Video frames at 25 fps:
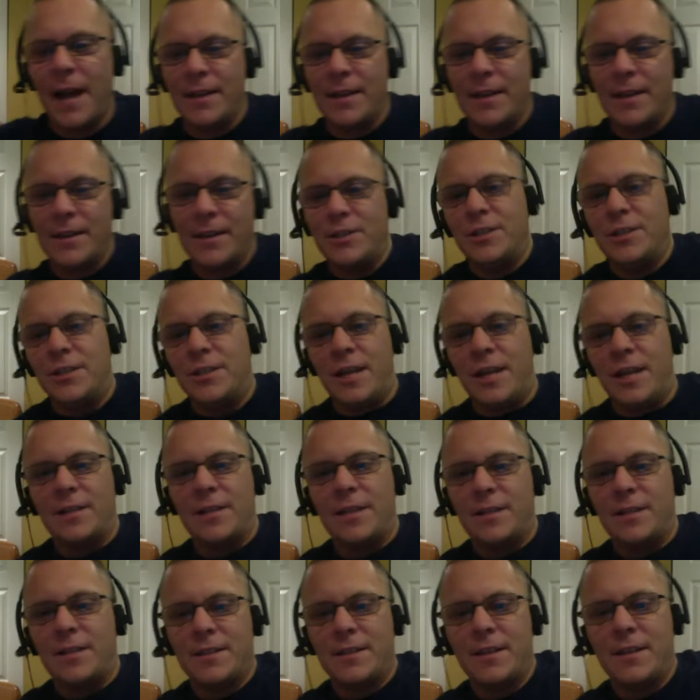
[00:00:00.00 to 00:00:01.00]
and then she's got
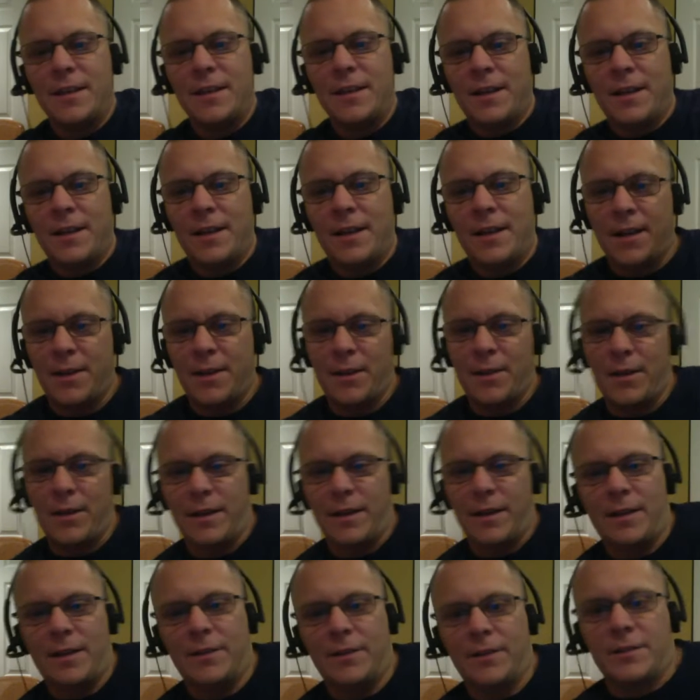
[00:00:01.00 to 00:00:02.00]
this kind of thing
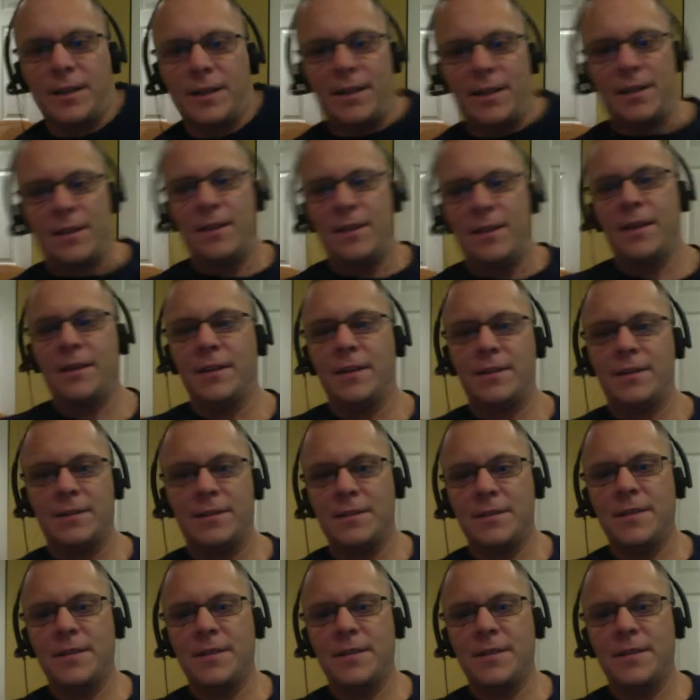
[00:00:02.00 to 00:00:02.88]
that looks like this